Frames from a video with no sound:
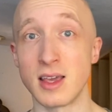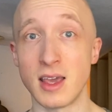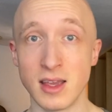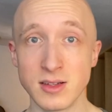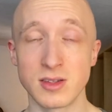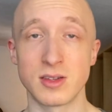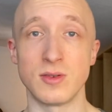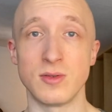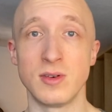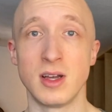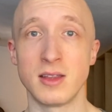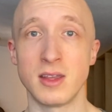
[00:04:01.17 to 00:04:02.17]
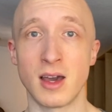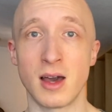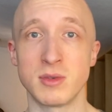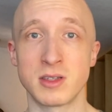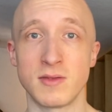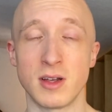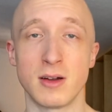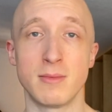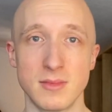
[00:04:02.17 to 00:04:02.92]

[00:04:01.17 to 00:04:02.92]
into the atmosphere